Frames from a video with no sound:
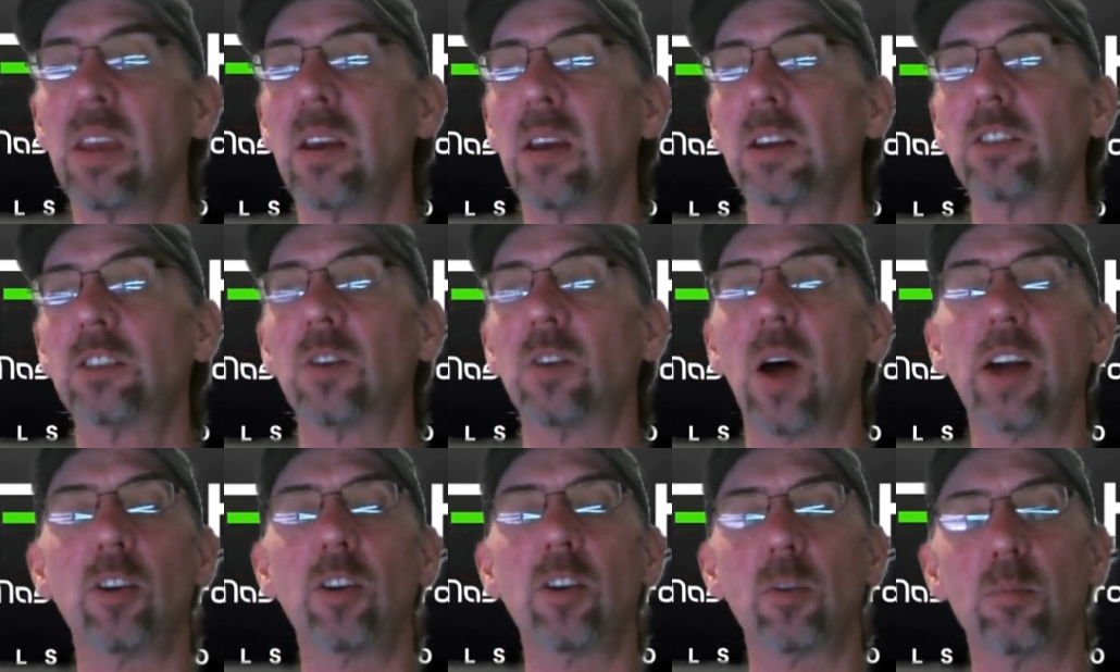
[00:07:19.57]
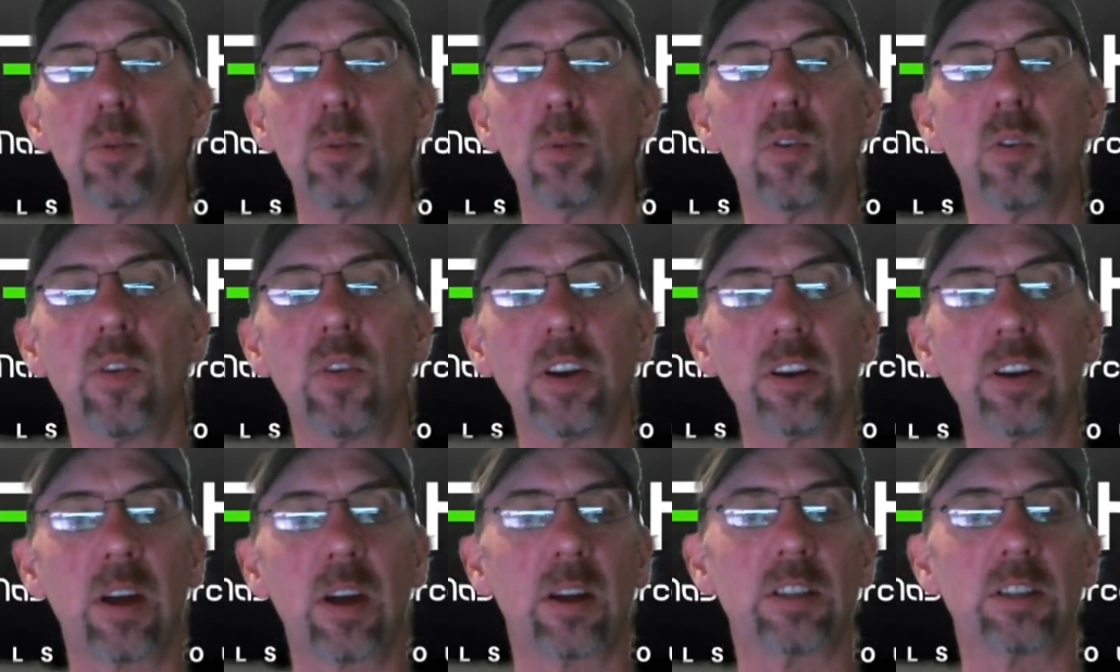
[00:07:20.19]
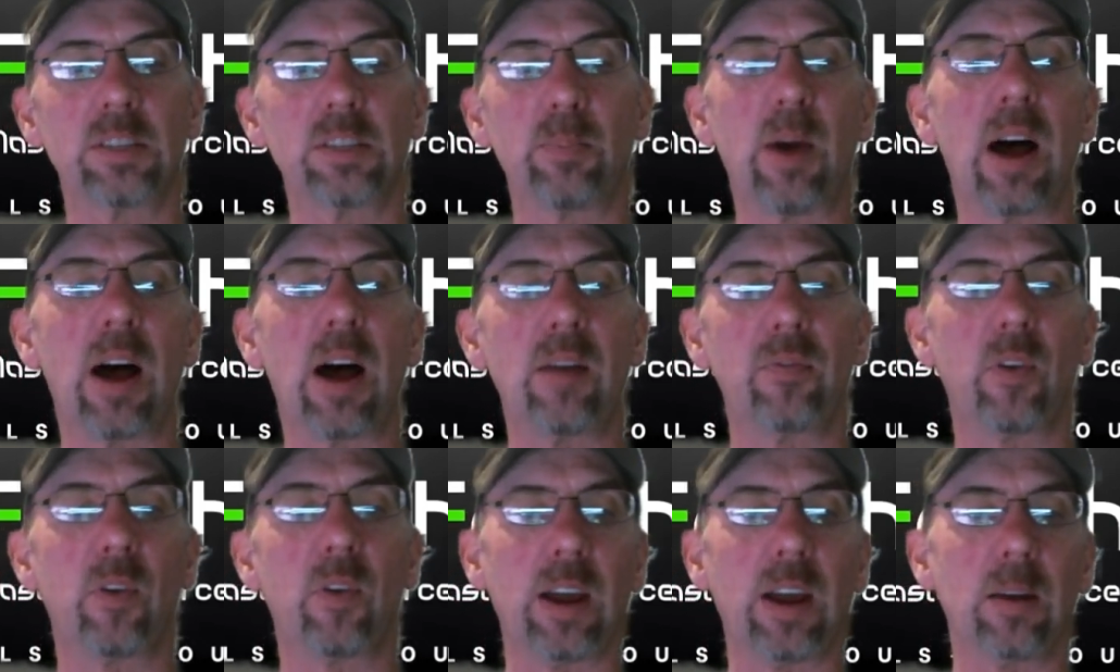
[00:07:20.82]
So I don't move a ton of
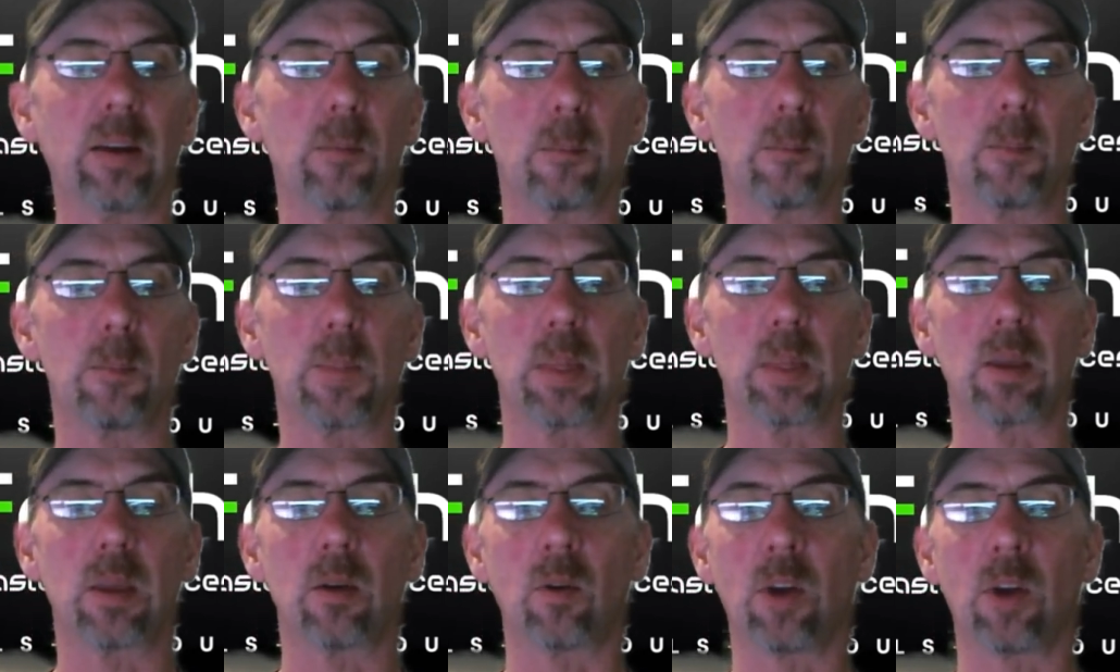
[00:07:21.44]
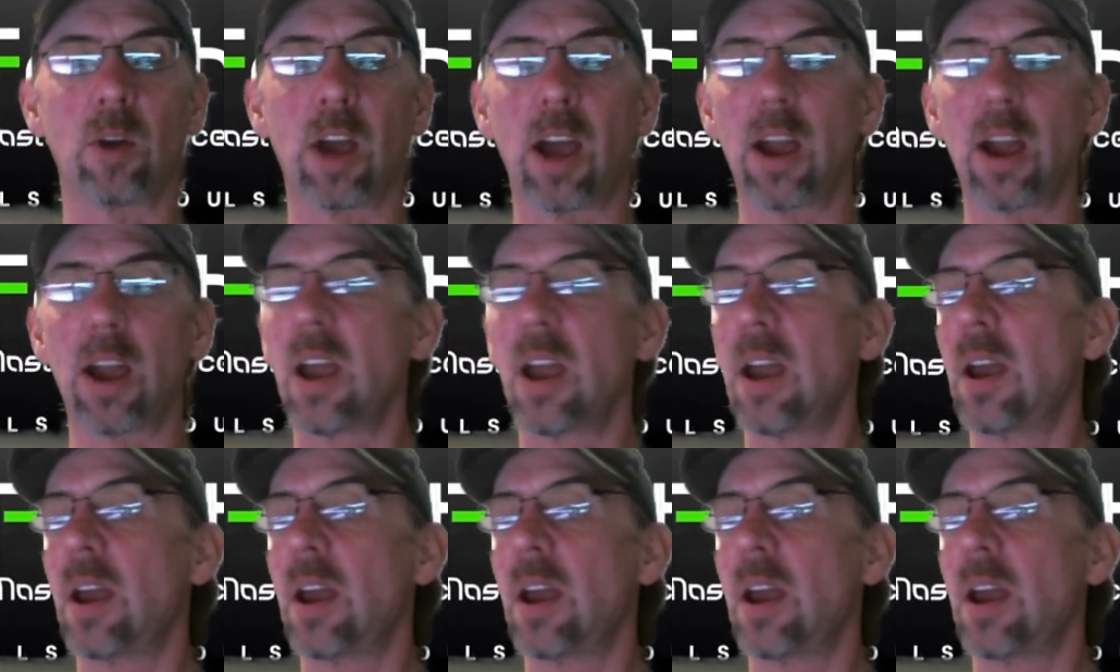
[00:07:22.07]
spot freight, okay?